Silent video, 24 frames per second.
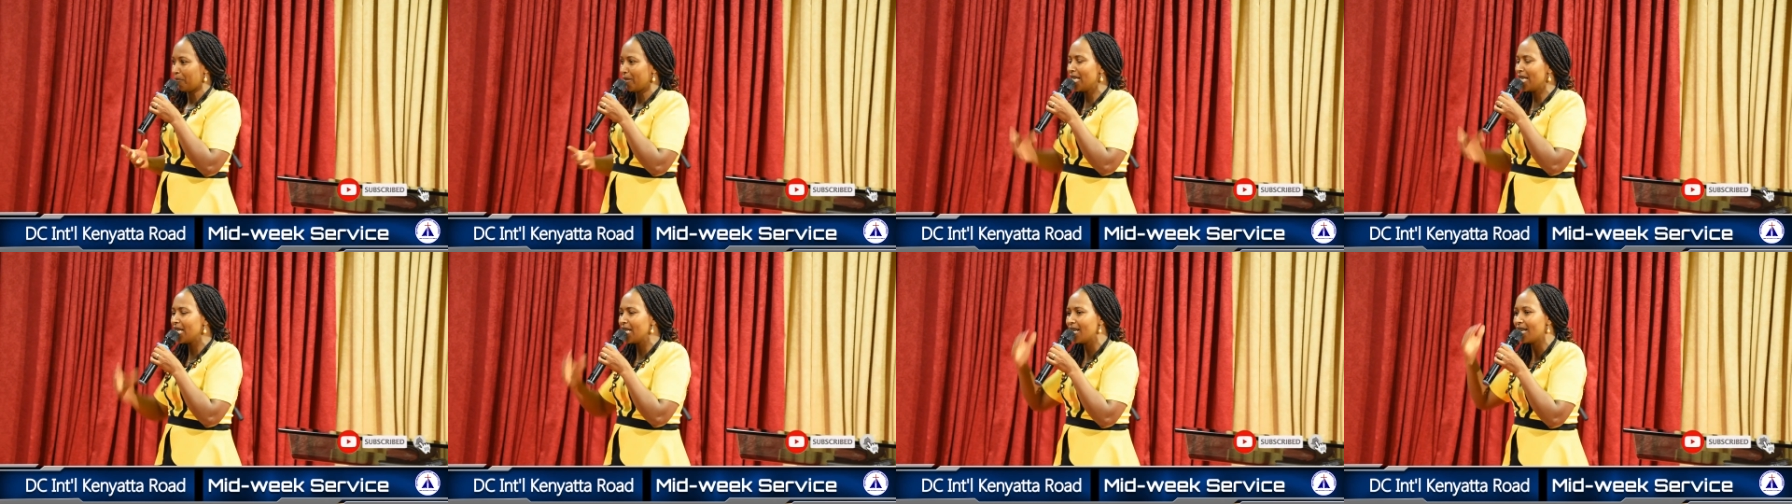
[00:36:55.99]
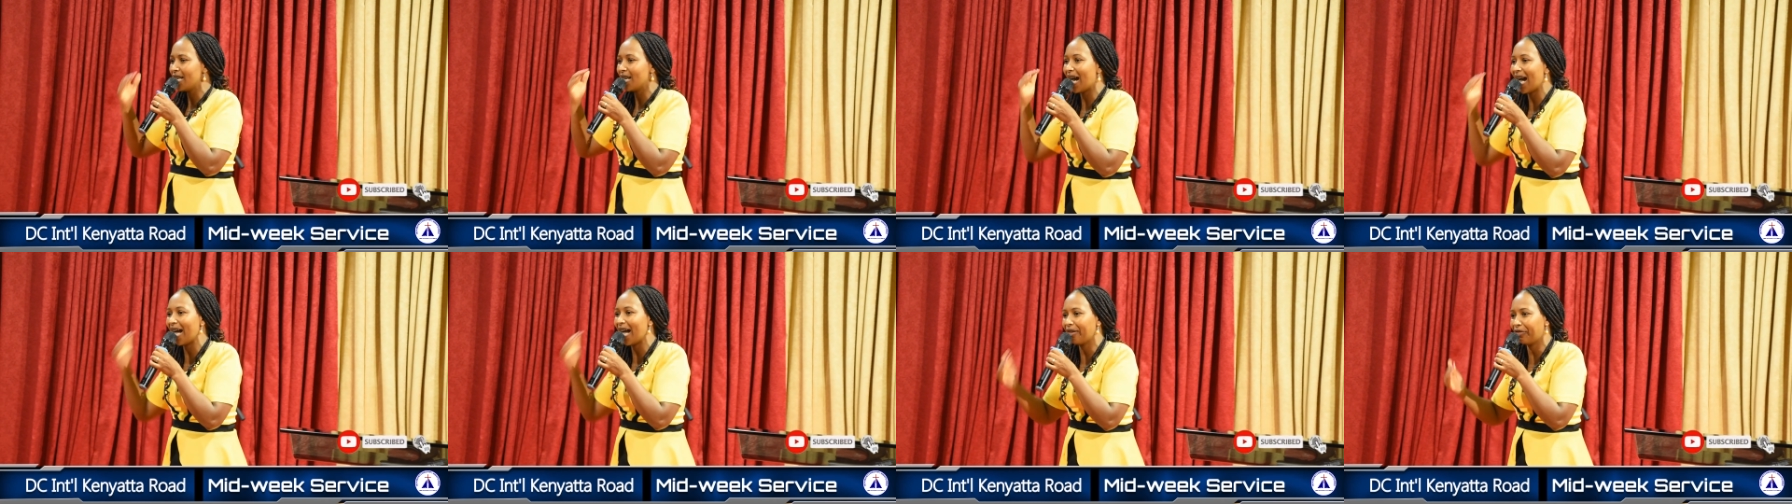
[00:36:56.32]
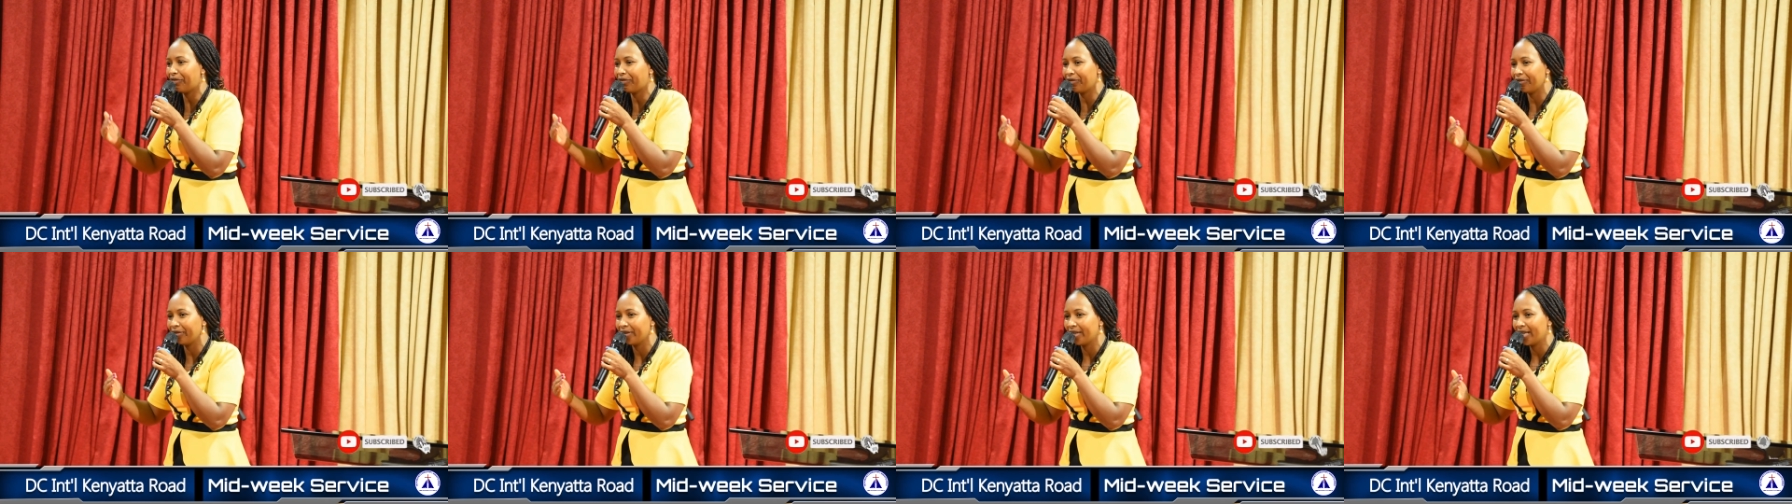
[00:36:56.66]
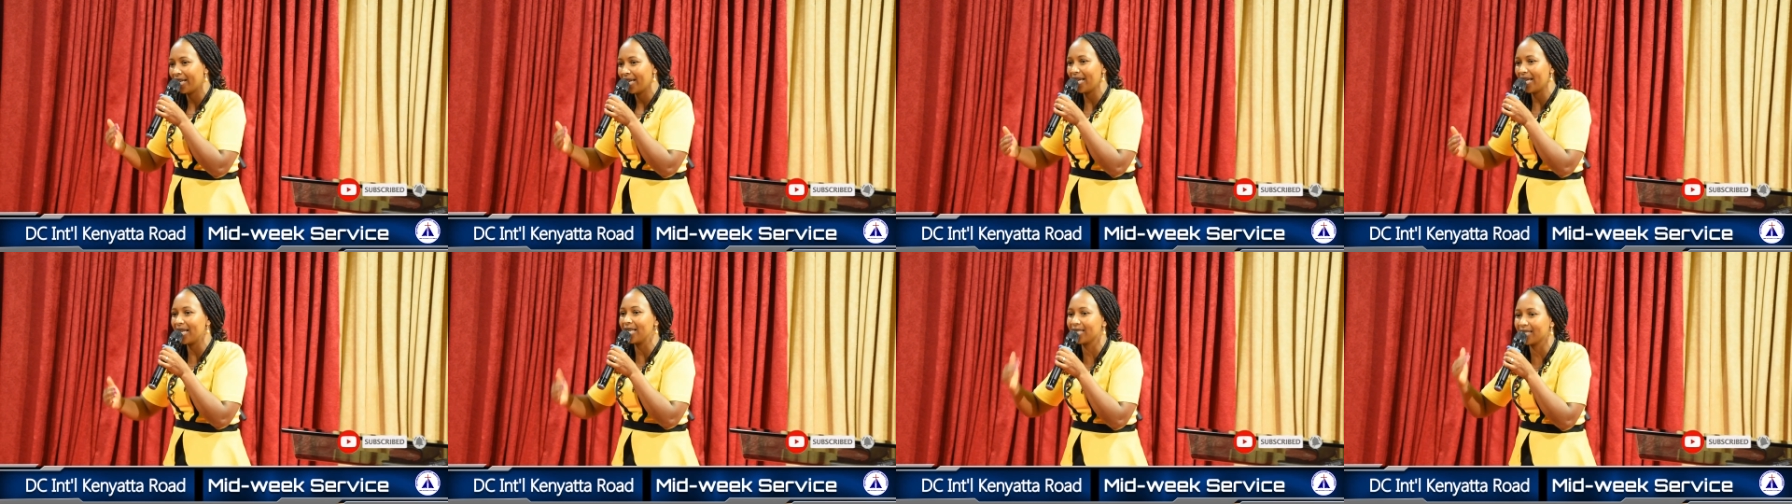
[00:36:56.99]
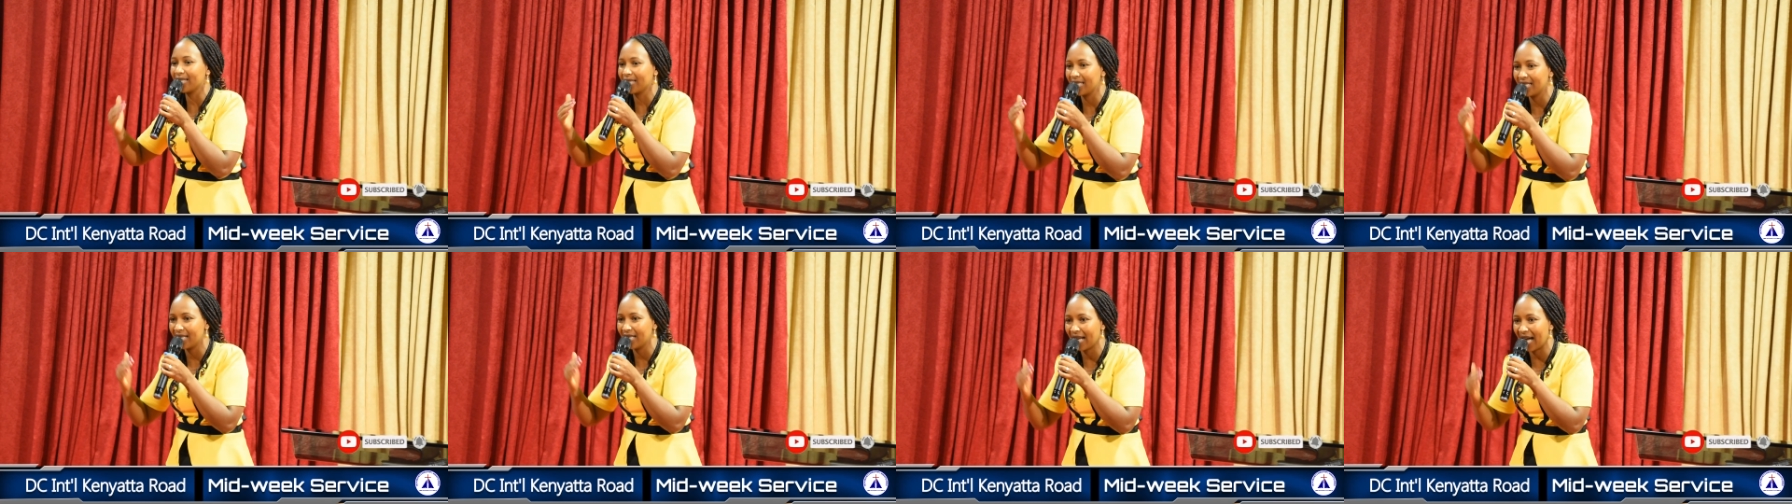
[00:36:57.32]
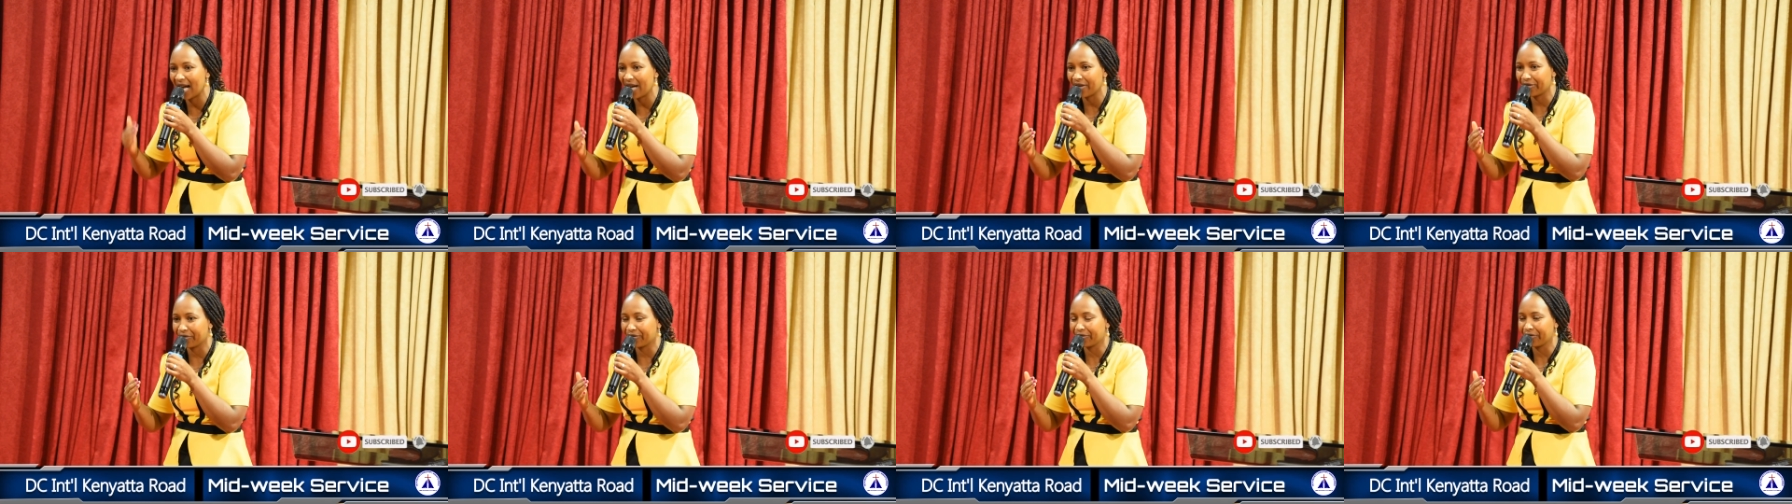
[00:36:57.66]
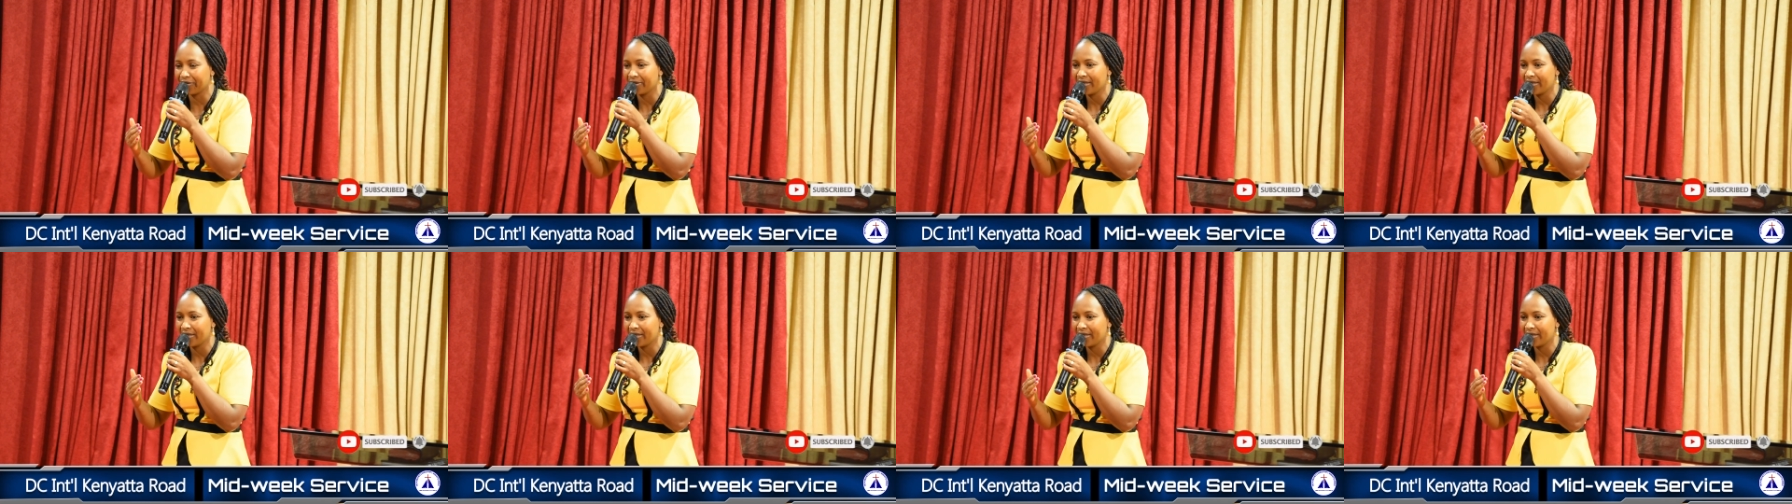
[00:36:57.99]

Enough is enough.